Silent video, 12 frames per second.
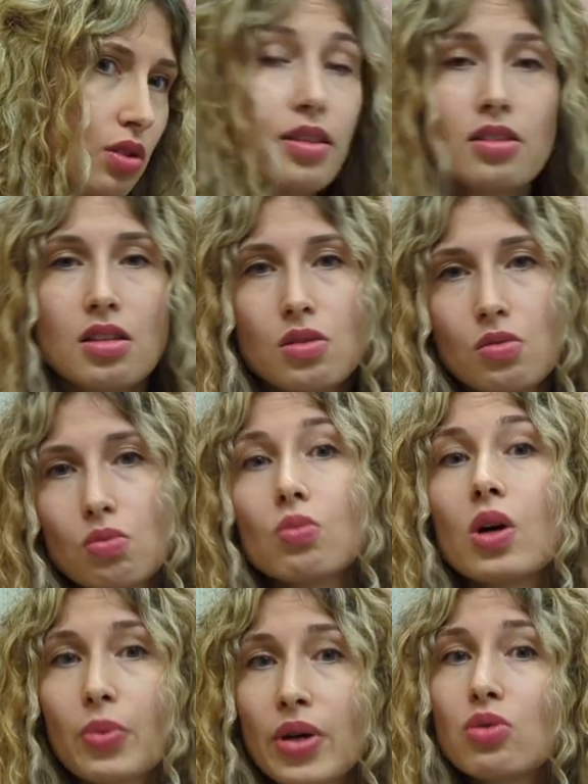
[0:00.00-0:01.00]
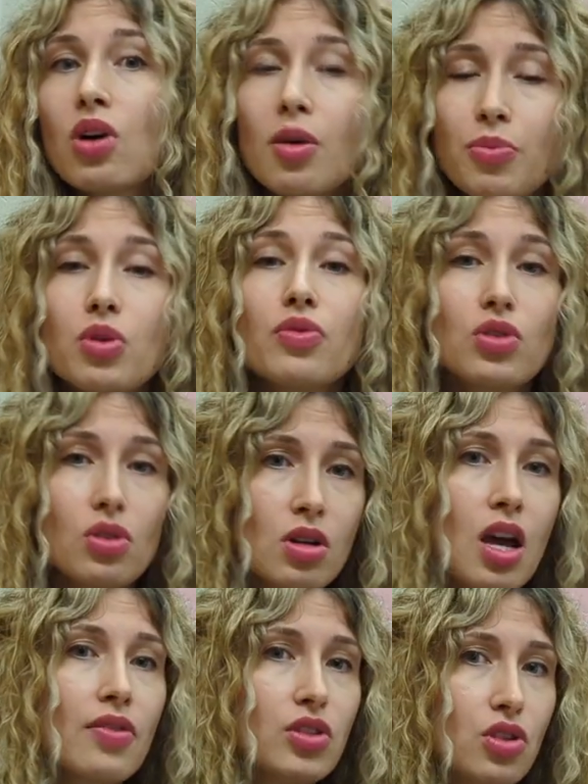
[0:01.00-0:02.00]
And this is one way to help you if you
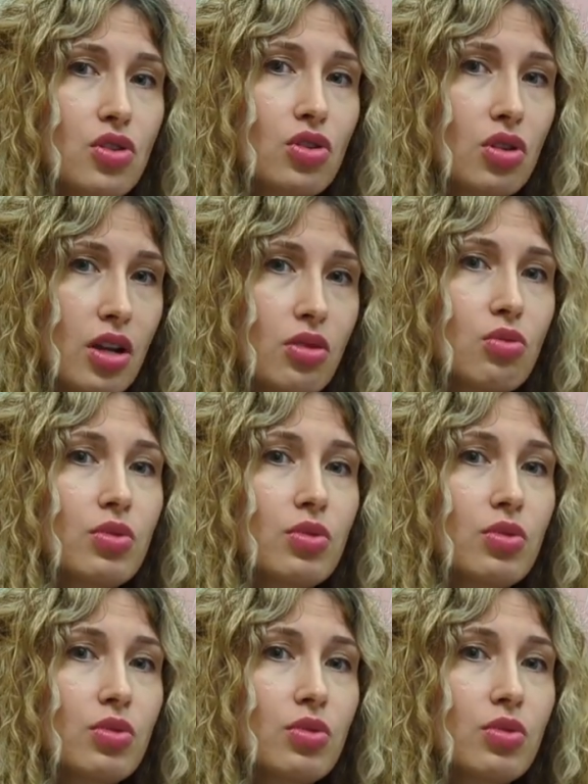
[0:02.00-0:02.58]
don't have a teacher and you